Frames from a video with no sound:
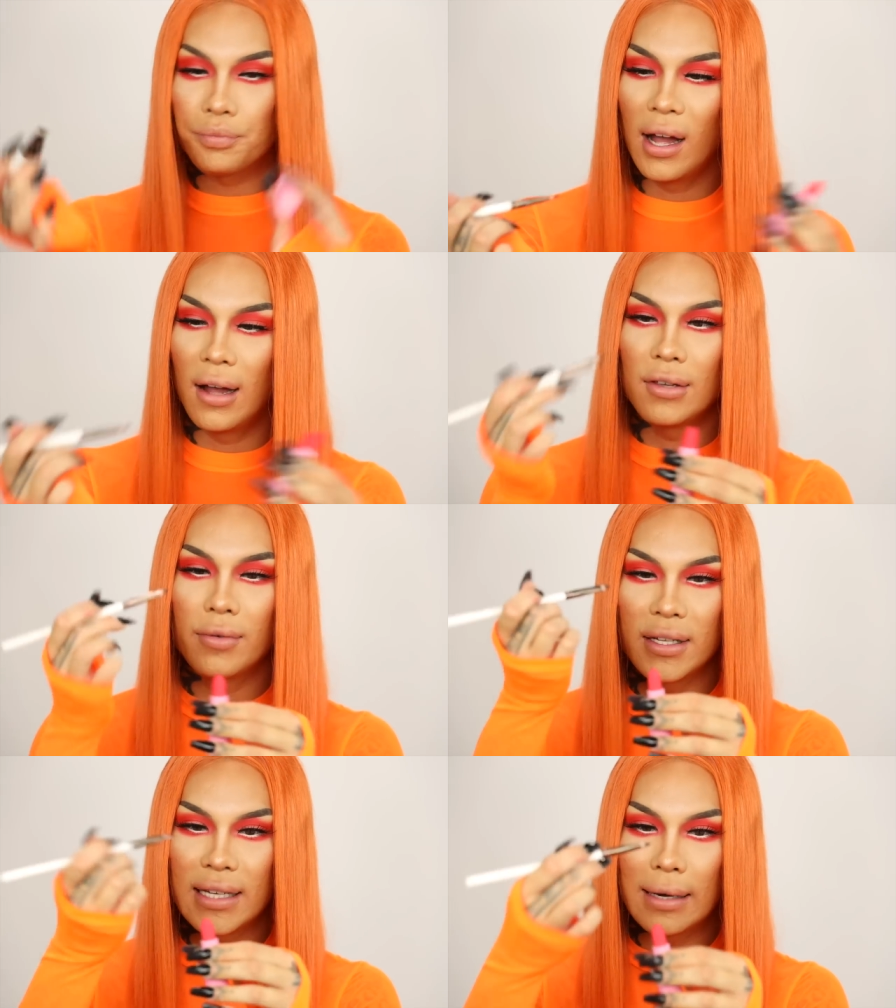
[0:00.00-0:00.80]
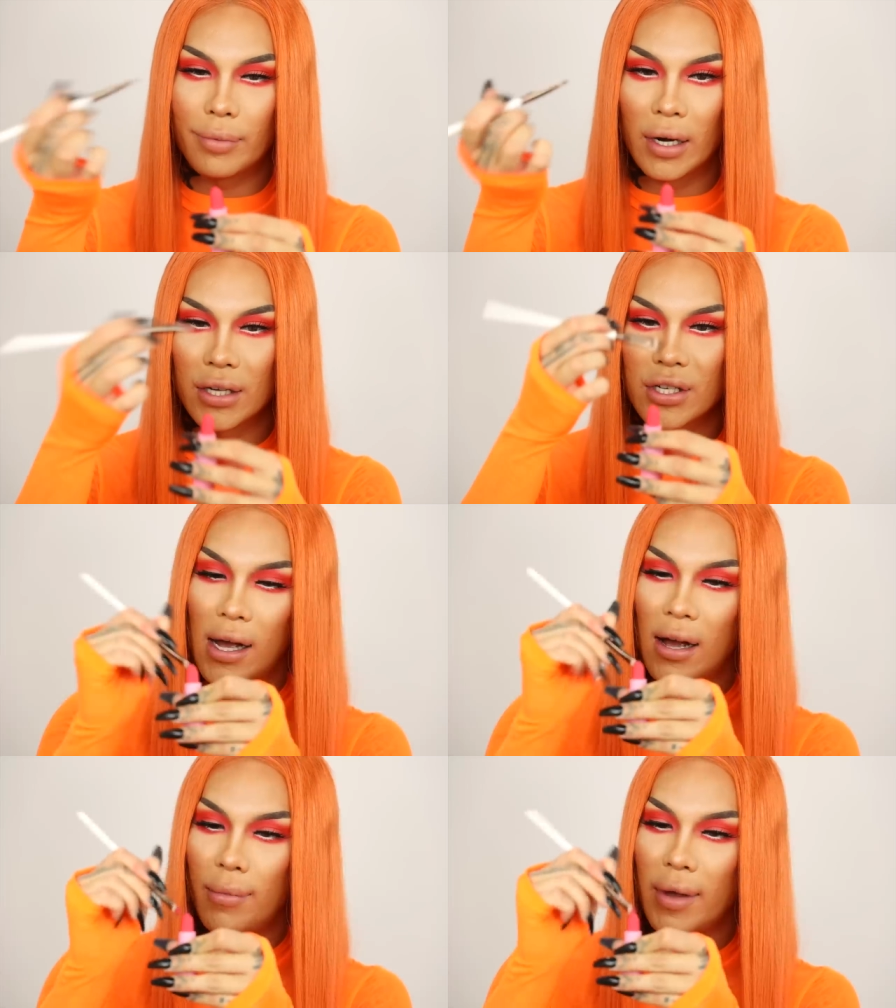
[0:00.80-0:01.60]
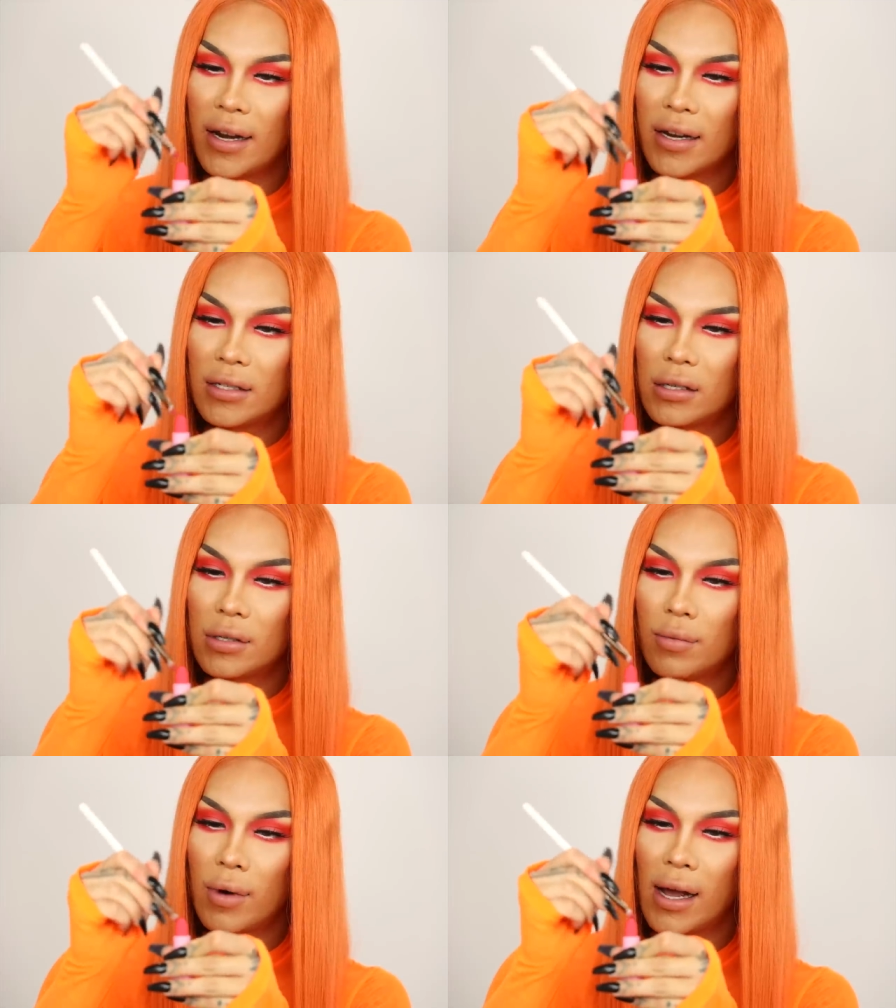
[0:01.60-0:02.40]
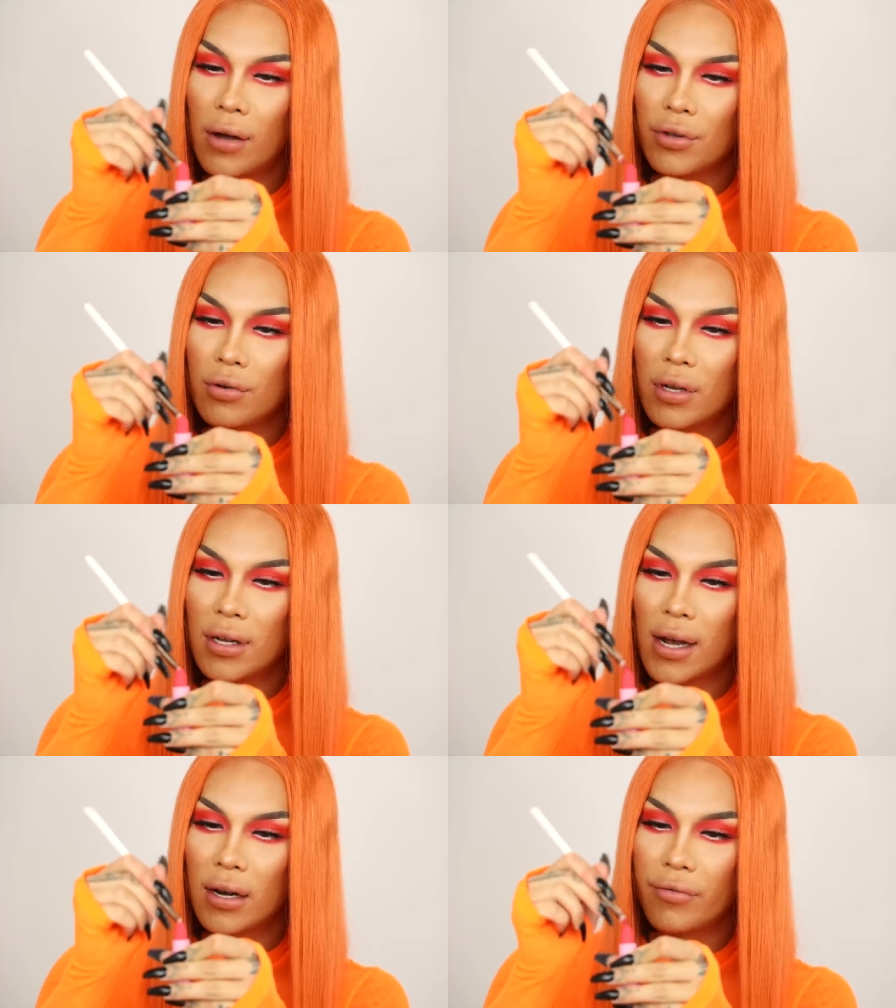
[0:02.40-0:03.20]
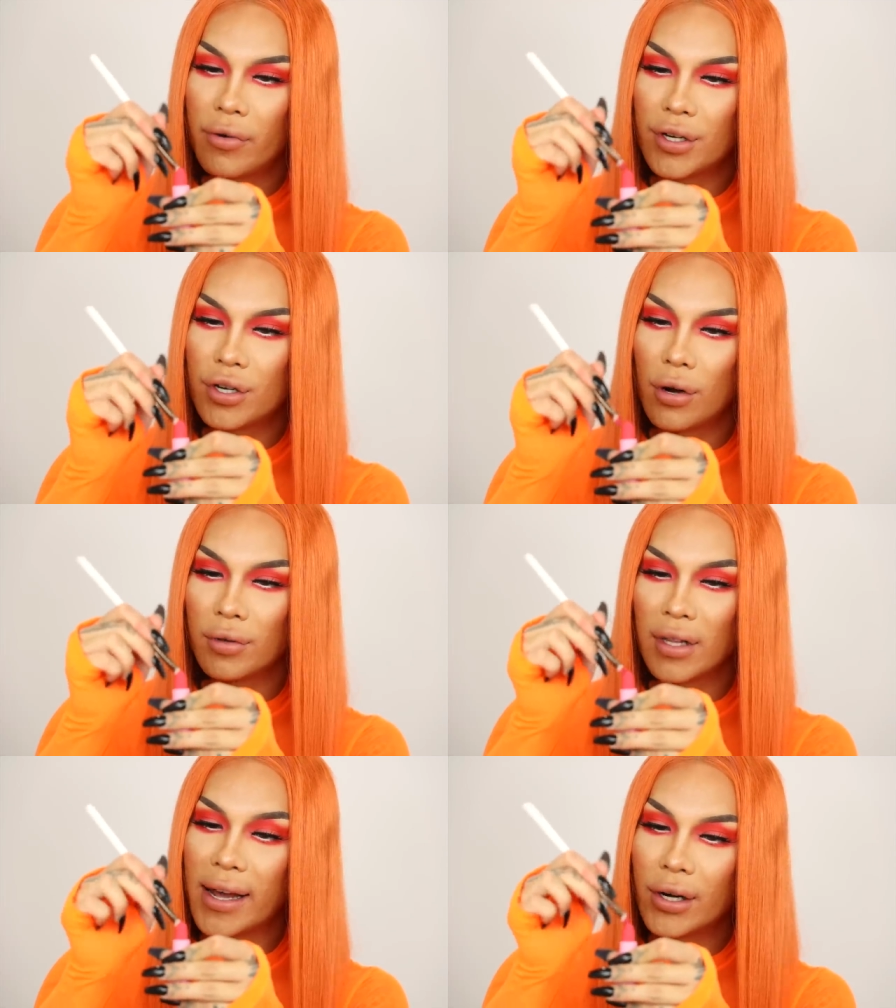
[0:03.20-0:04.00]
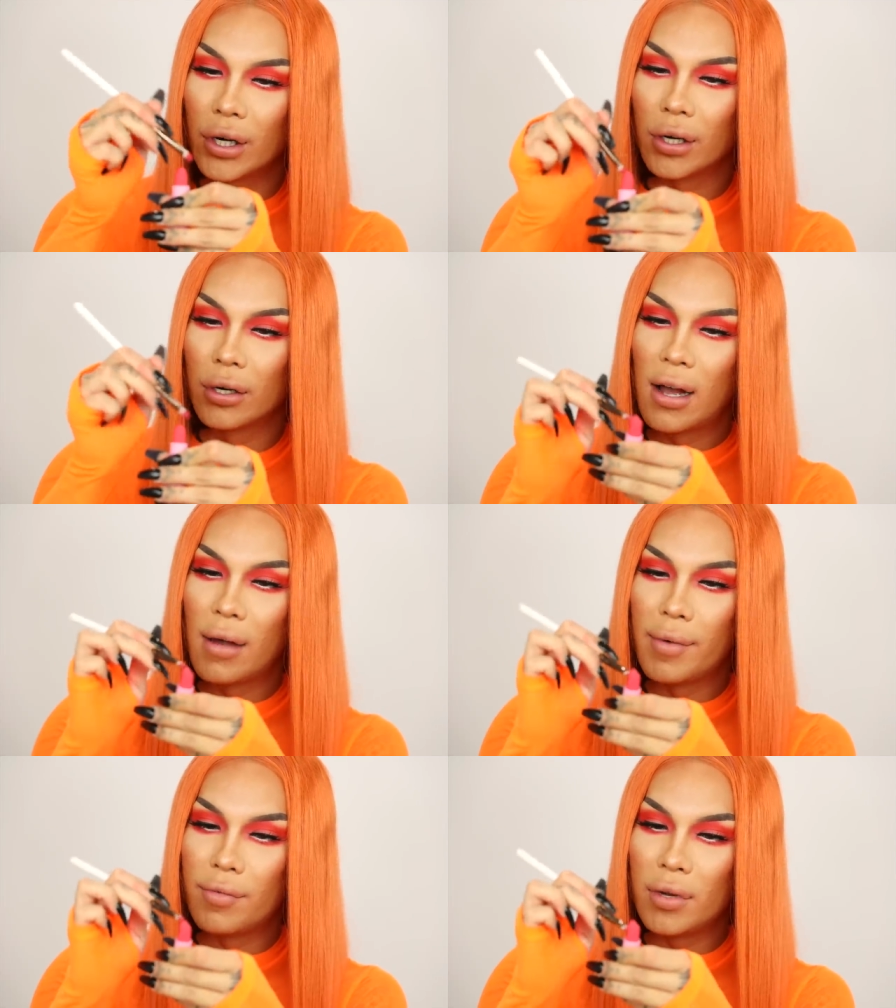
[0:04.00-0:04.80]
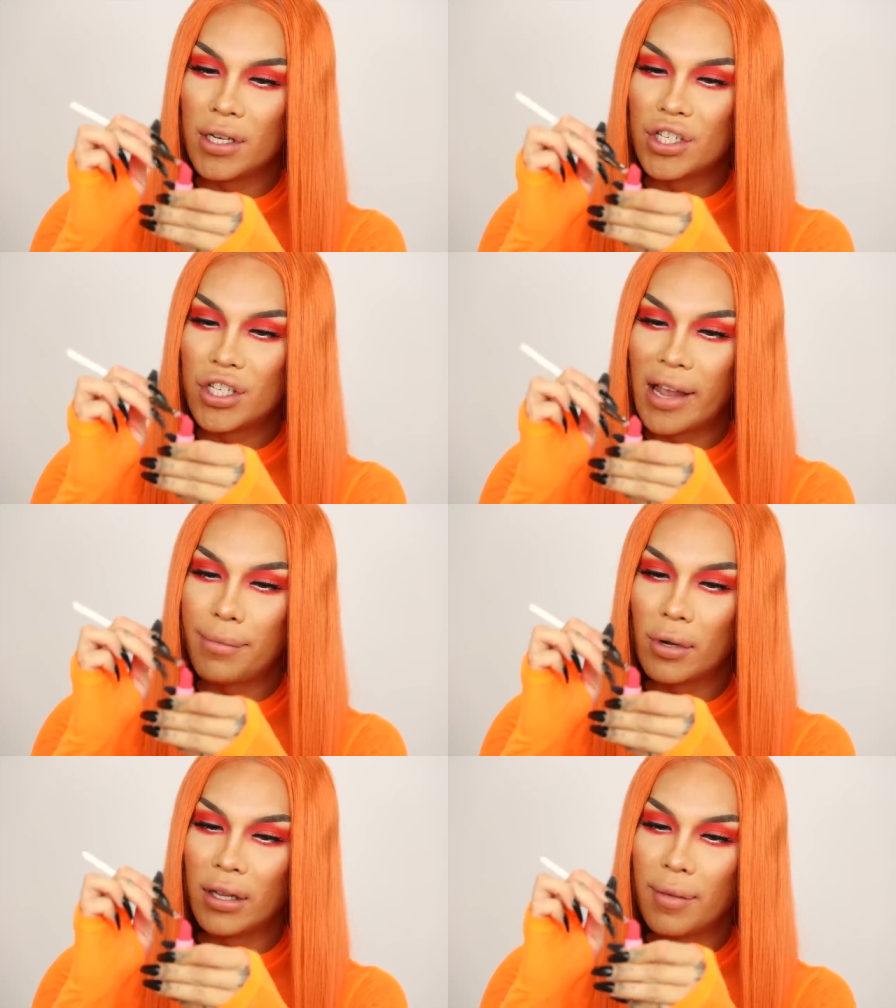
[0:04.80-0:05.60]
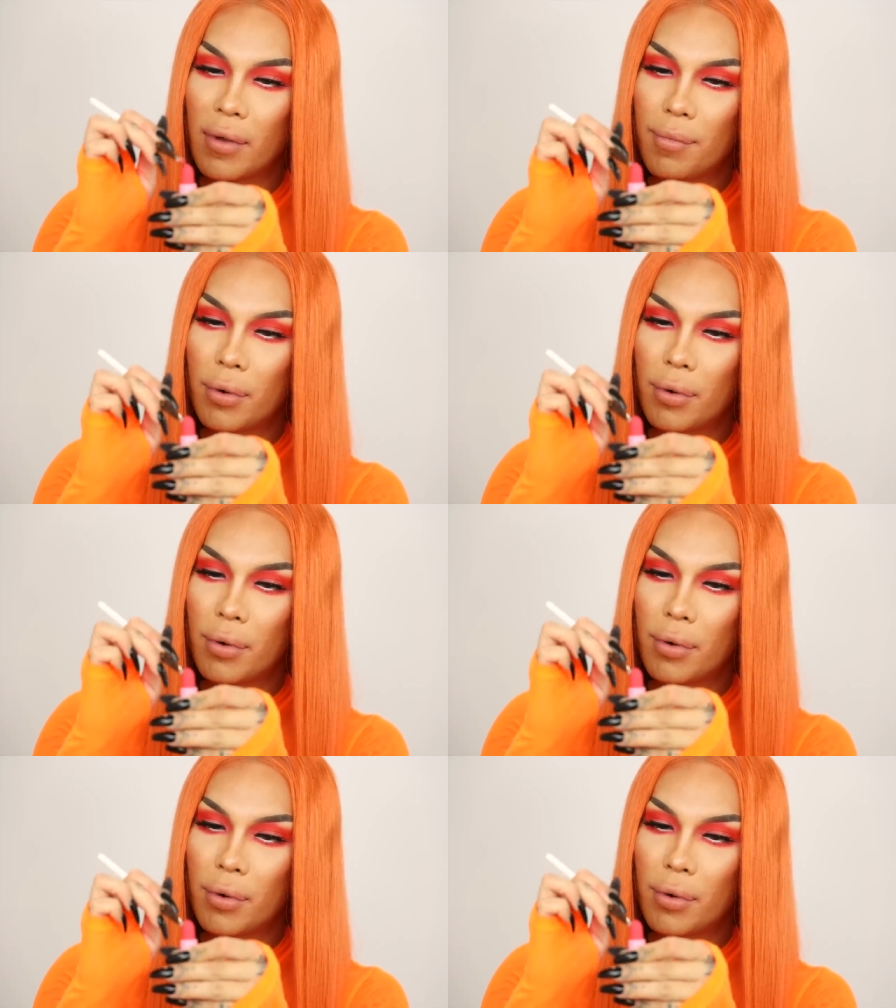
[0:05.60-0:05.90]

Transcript: You wanna take a brush, and then this is how you can kind of create your own liner, and really shape your lip